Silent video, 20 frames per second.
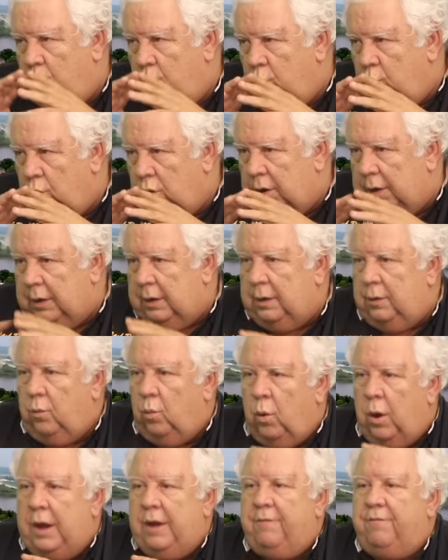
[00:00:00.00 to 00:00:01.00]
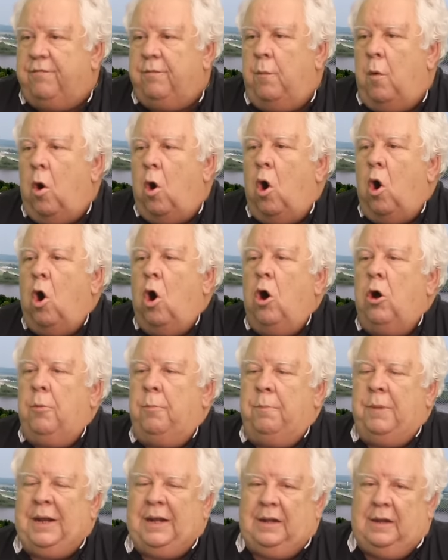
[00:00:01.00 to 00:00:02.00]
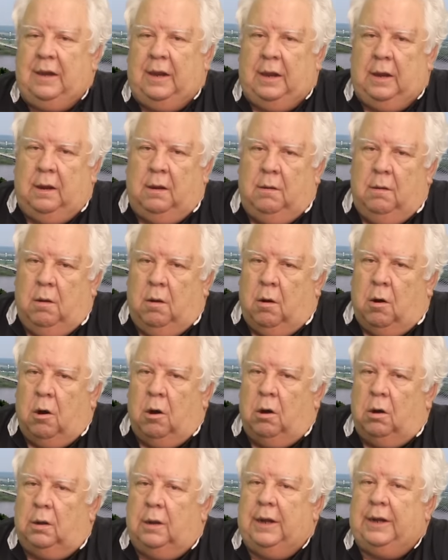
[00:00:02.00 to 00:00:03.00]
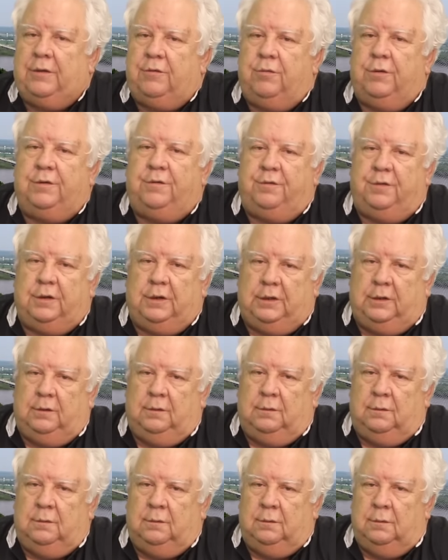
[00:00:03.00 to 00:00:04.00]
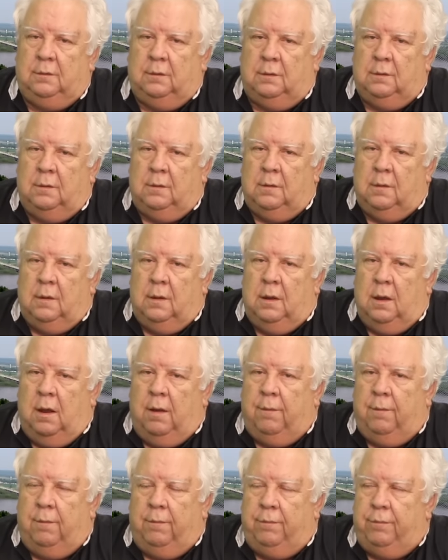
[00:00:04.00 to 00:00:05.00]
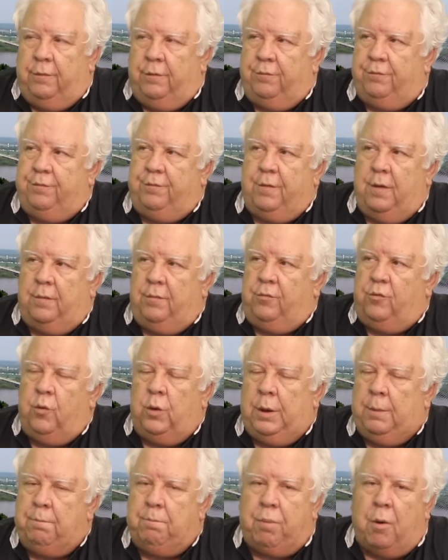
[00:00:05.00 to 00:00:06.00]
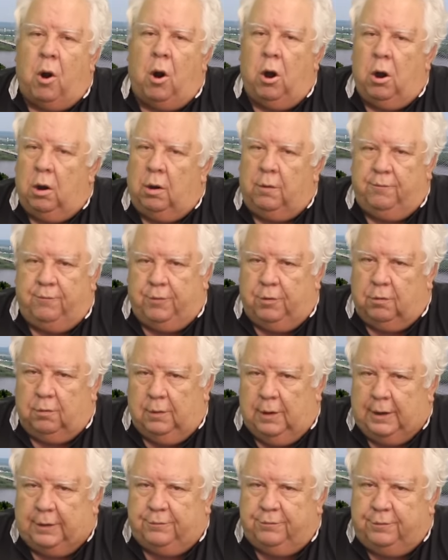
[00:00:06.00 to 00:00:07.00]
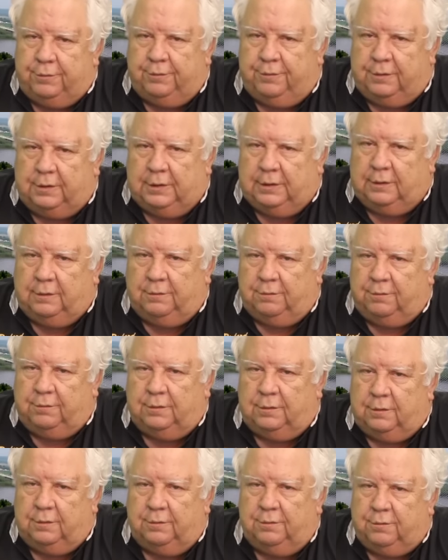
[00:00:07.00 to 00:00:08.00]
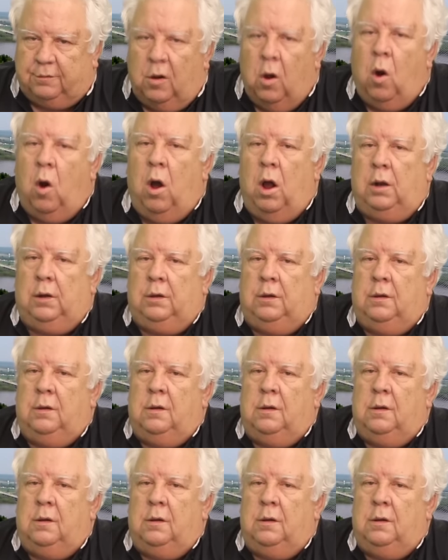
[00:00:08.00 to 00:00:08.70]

We're getting away from augmenting our electricity. This doing part of your electricity is gone.